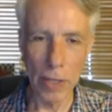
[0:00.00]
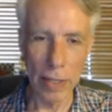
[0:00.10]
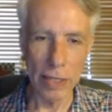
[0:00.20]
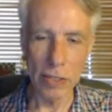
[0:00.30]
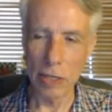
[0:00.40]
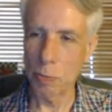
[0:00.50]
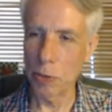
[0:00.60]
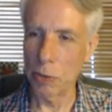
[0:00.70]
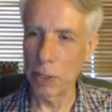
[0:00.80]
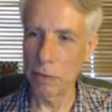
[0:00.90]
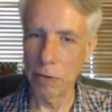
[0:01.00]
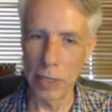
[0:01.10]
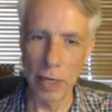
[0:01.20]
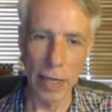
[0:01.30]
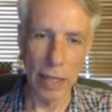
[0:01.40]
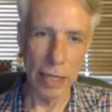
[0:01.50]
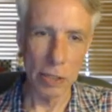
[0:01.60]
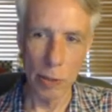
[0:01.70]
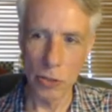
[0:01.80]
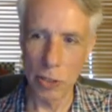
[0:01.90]
I, that's, that's pretty well defended. I, I think
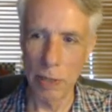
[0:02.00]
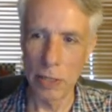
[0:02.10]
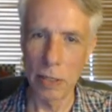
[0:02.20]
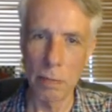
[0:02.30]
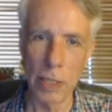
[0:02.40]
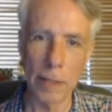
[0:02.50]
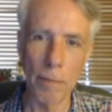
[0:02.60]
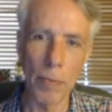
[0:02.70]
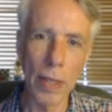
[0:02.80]
it's mostly about doubling.